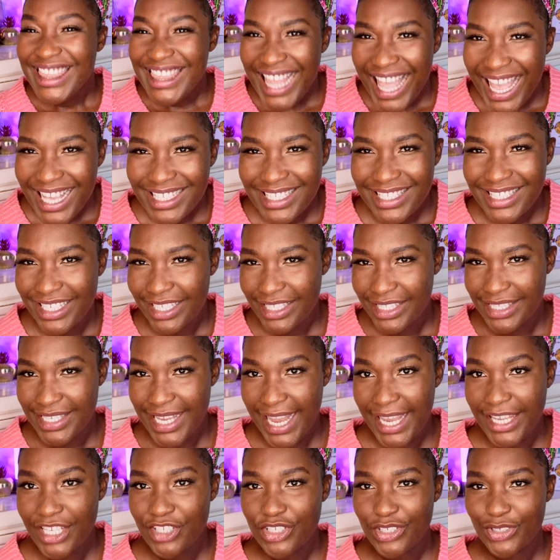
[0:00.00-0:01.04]
that's the
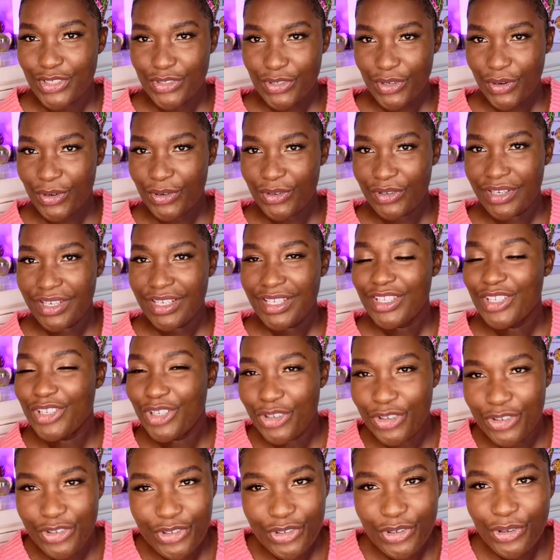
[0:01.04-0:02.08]
danger zone.
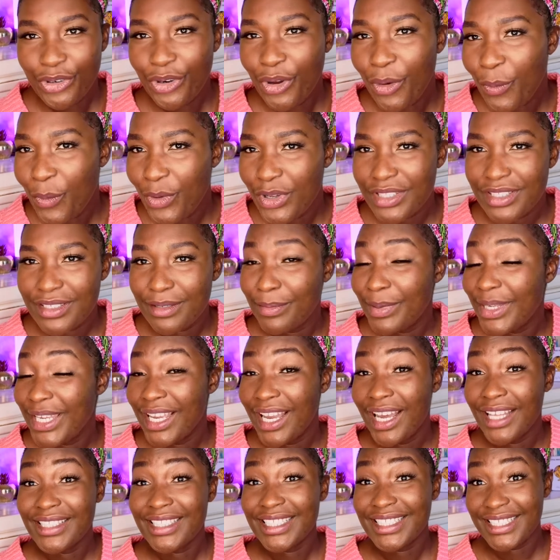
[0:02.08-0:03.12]
You do not want to
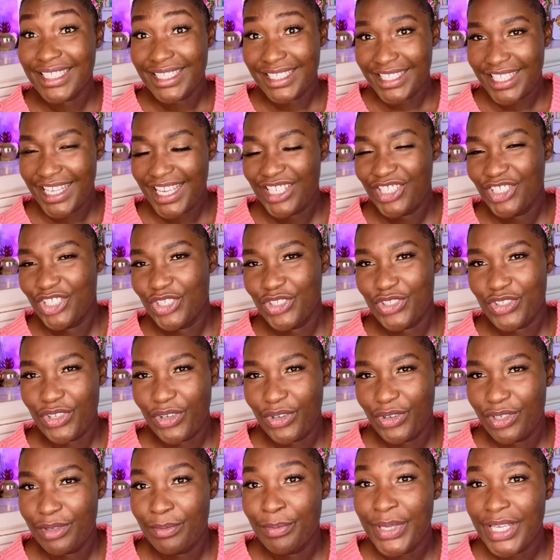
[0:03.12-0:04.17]
be under the danger
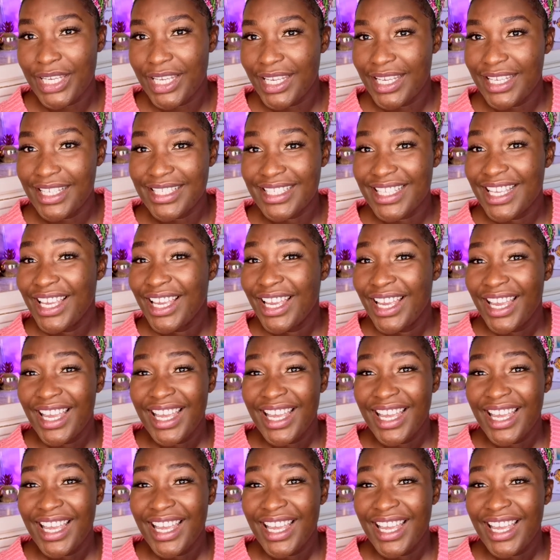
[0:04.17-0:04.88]
zone, because